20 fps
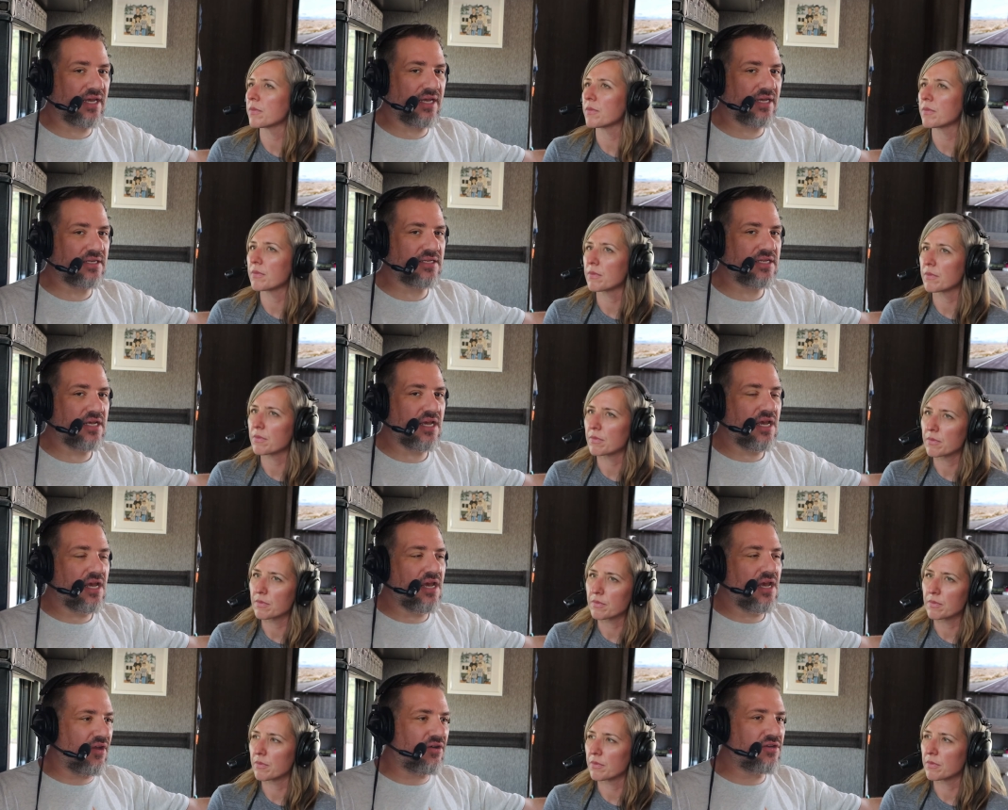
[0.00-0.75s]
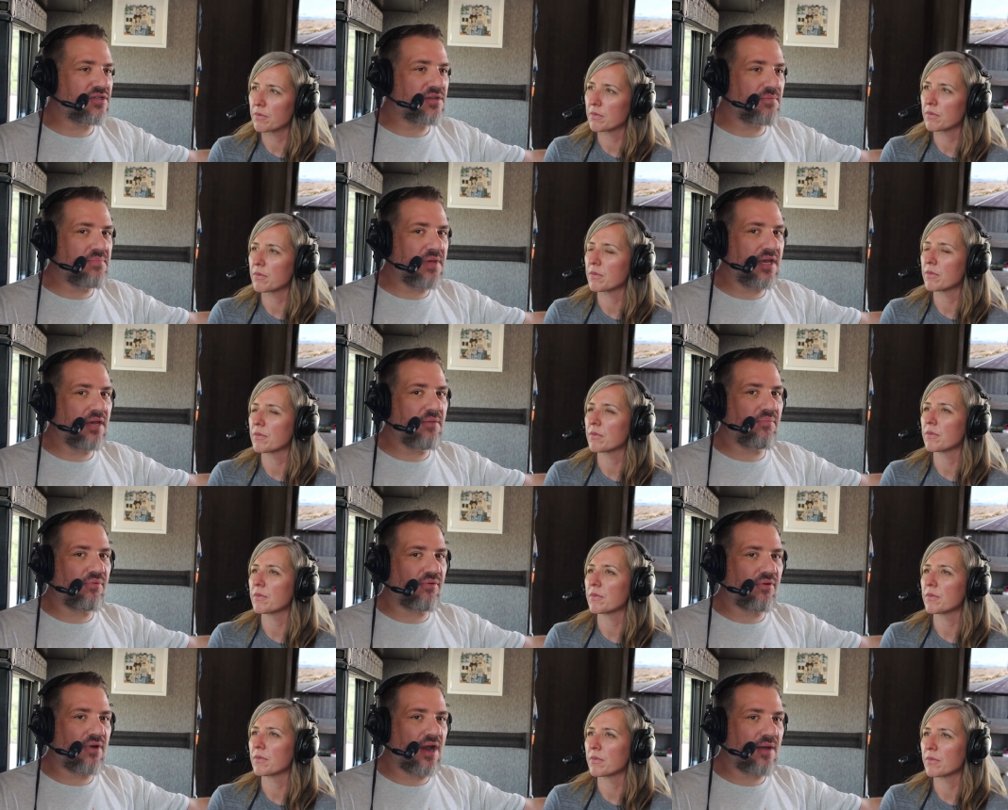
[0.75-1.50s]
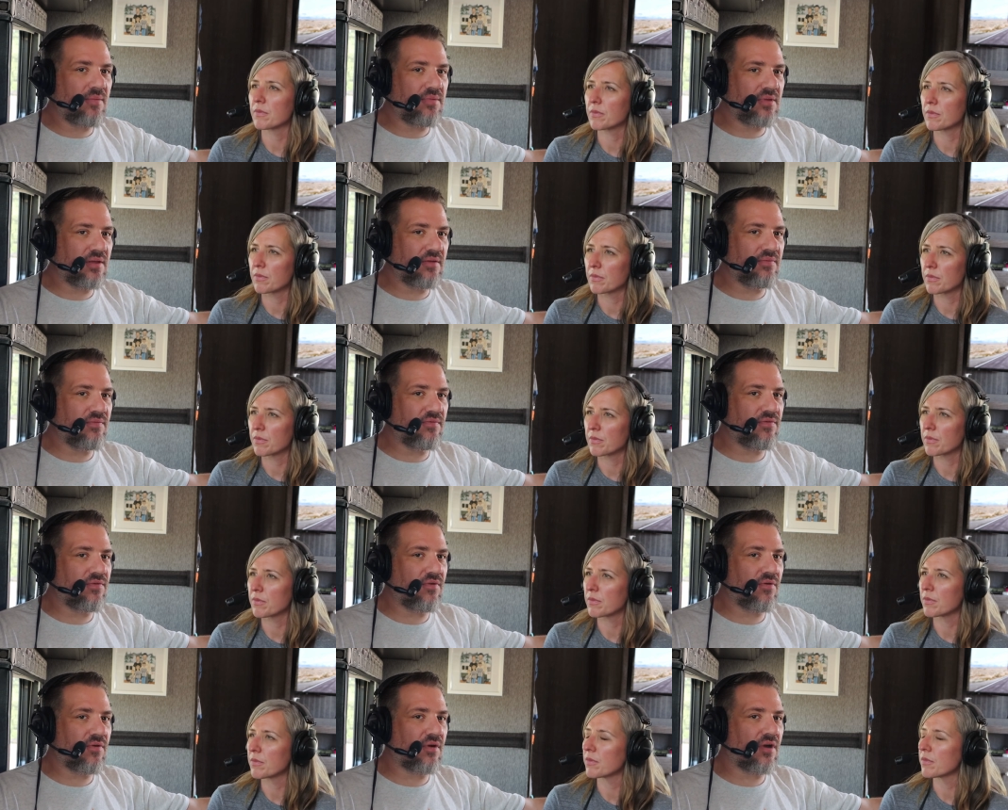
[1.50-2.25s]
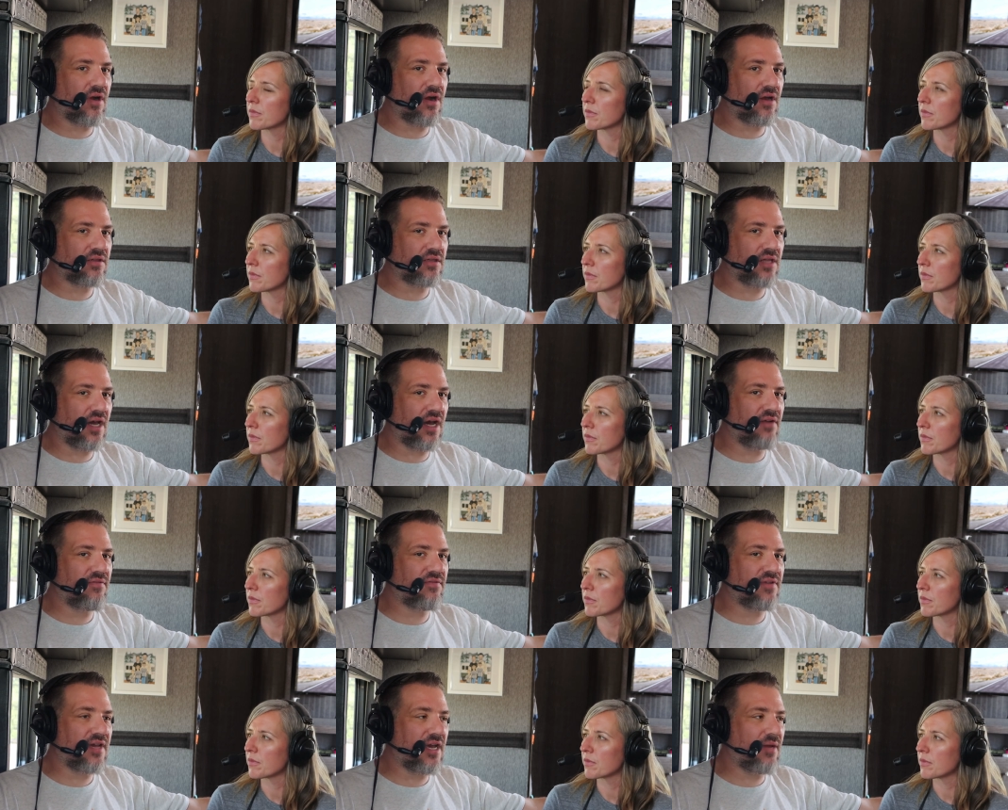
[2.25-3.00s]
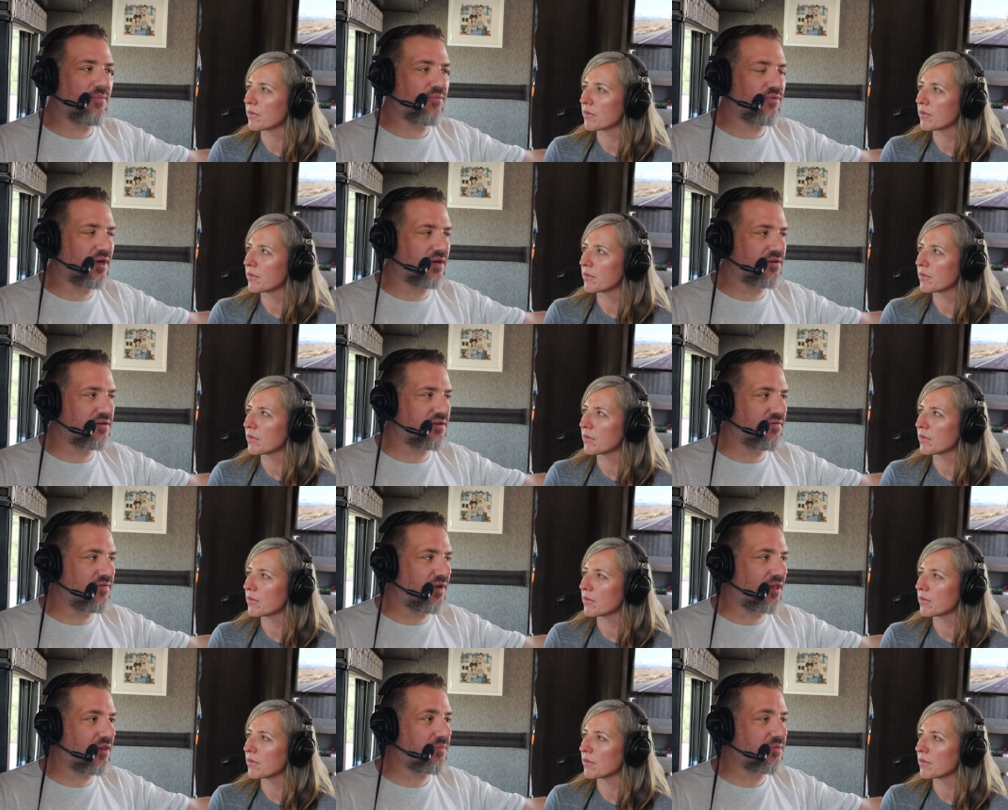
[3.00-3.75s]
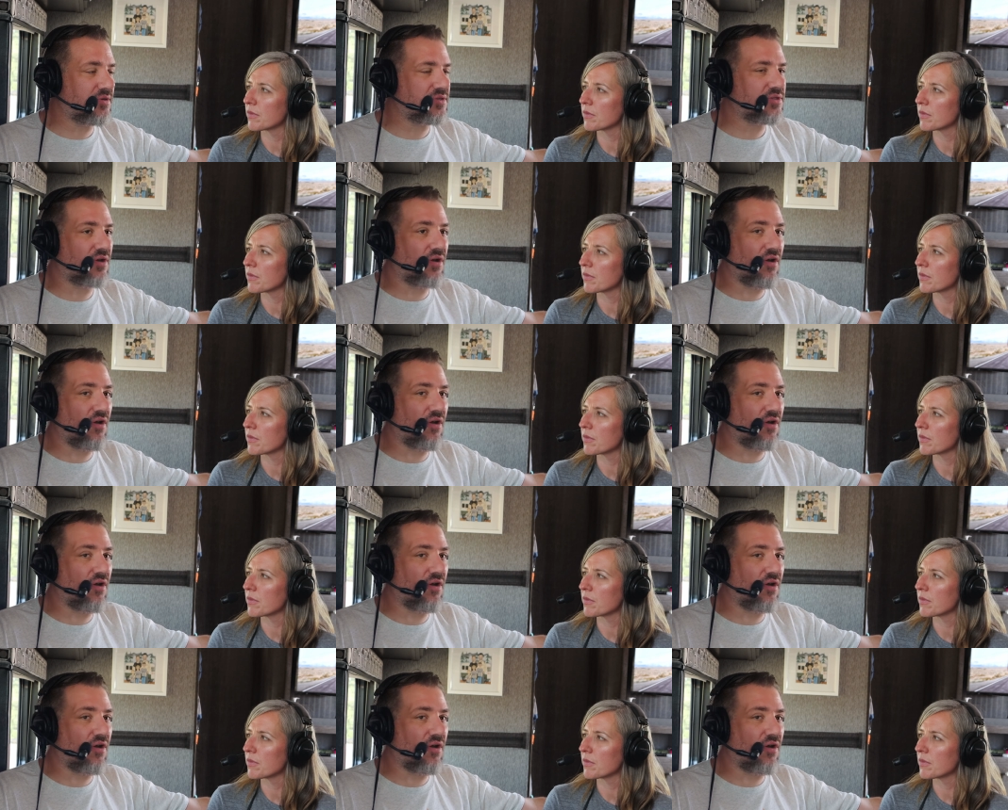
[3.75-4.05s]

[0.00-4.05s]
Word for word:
Speaker 1: And there's a big problem for a lot of campground developers.